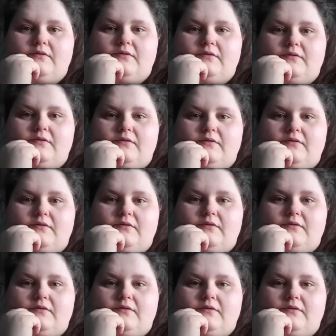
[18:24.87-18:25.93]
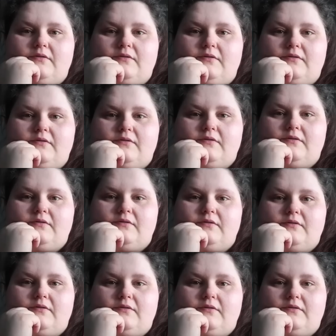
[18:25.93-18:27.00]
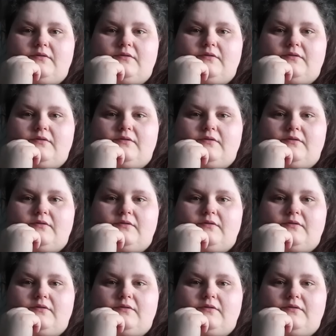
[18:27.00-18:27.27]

(silence)